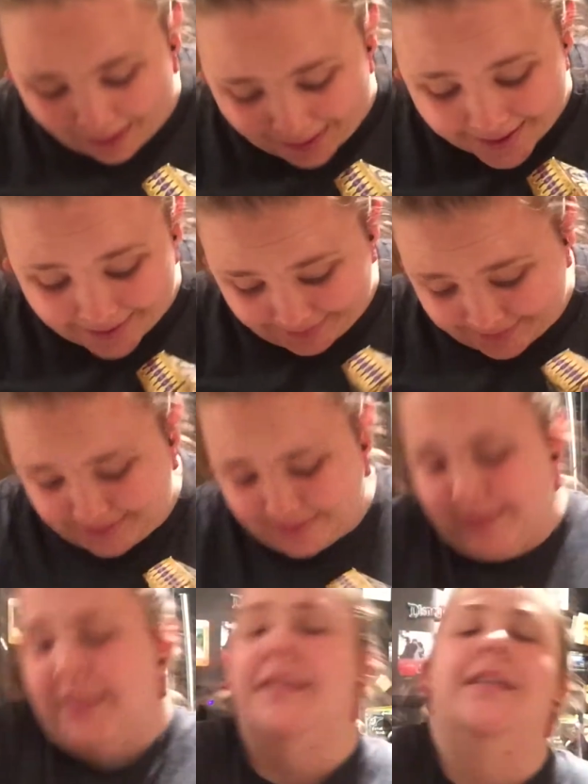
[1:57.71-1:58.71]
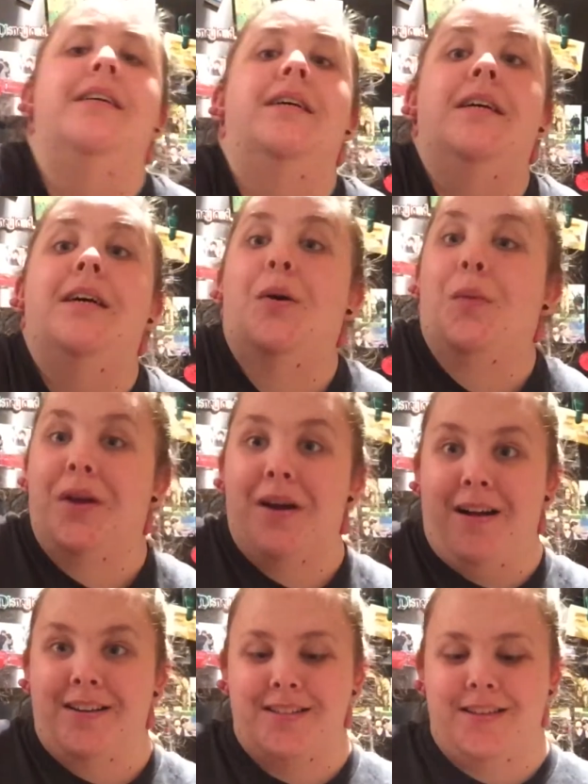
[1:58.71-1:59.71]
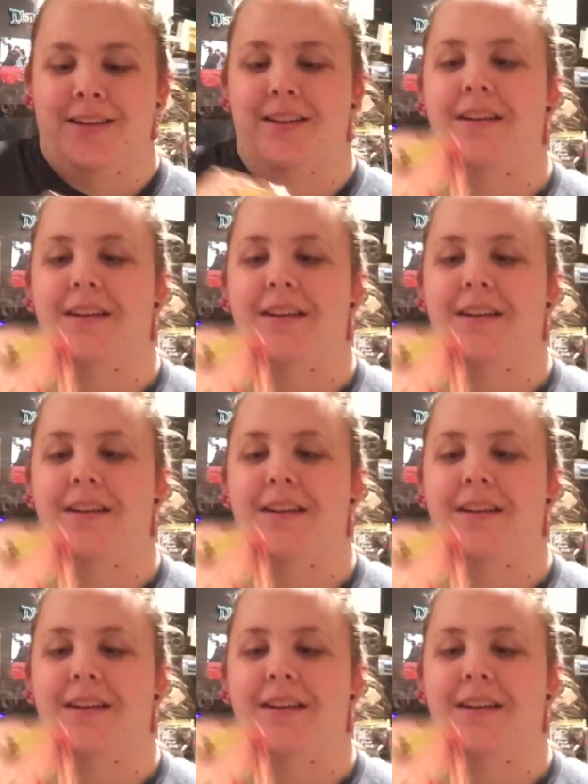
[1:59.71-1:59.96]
And we got